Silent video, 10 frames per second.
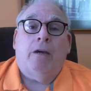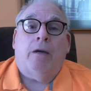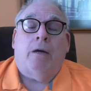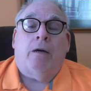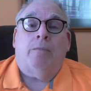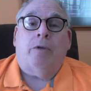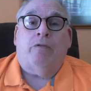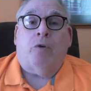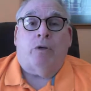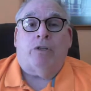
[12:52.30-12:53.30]

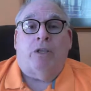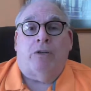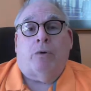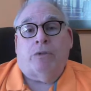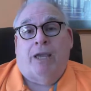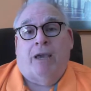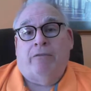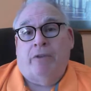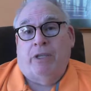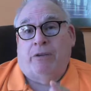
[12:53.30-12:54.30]
Of course, they don't
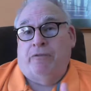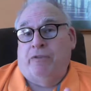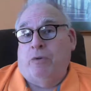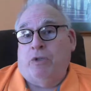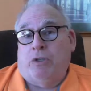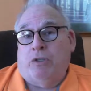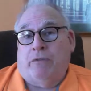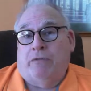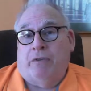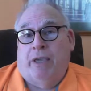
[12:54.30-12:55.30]
have infusions
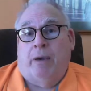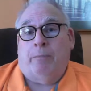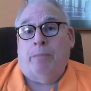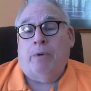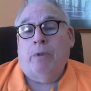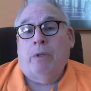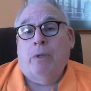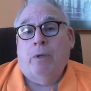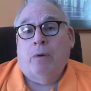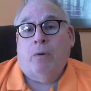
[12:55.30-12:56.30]
of hemp
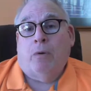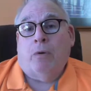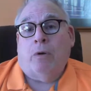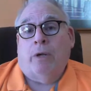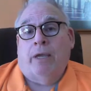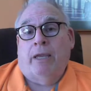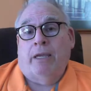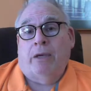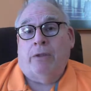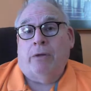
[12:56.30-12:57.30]
or
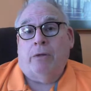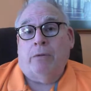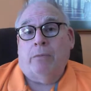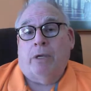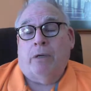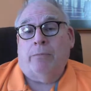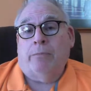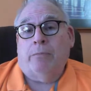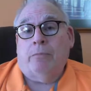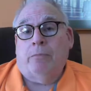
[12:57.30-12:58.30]
any other
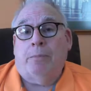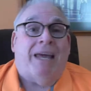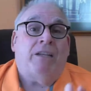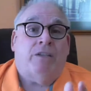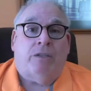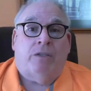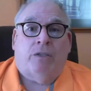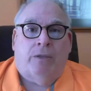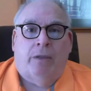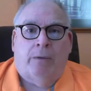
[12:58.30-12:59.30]

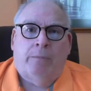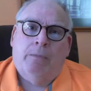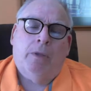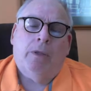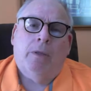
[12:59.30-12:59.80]
medicines in them.